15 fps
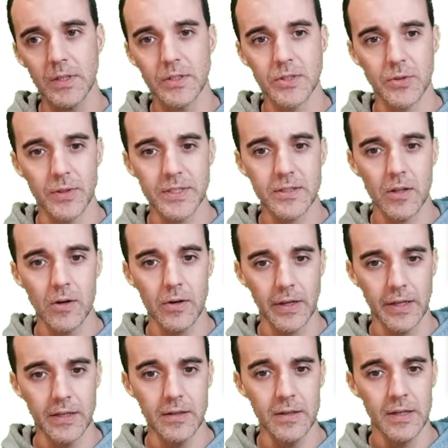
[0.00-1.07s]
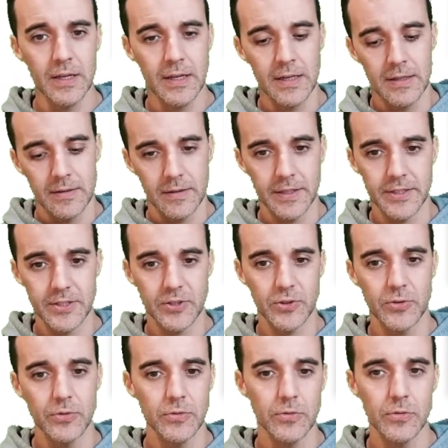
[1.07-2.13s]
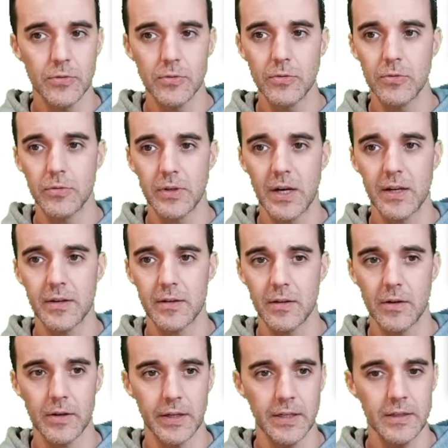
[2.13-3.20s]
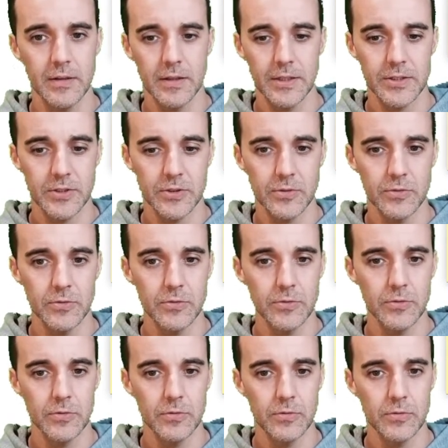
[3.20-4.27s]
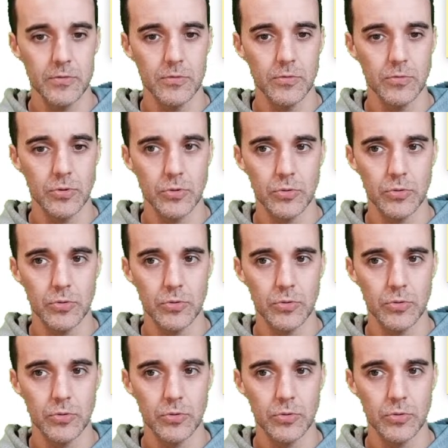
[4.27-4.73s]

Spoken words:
So let's log in. Let's do, not log in, let's do